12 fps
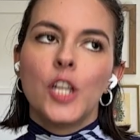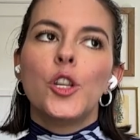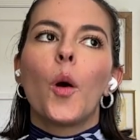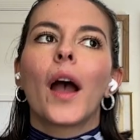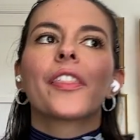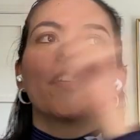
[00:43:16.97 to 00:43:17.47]

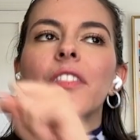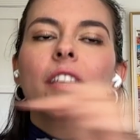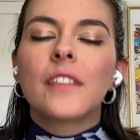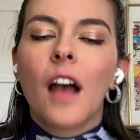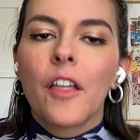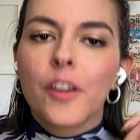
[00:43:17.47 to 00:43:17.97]
No, I think
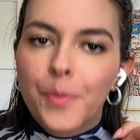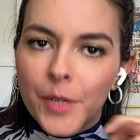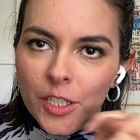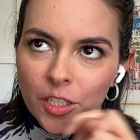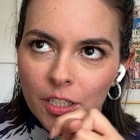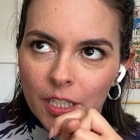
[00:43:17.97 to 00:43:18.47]
this other
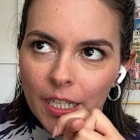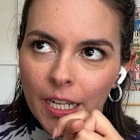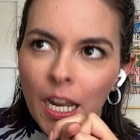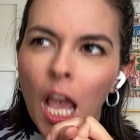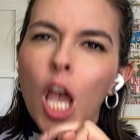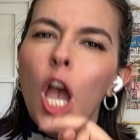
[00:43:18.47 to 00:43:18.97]
person did it.